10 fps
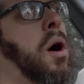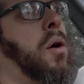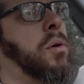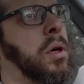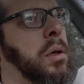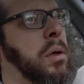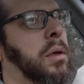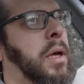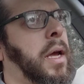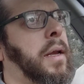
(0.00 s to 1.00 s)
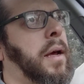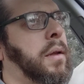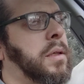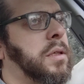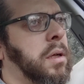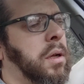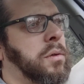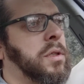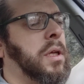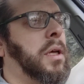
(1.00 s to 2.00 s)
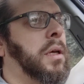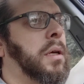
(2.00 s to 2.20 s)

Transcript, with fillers: owner. Okay, now listen closely.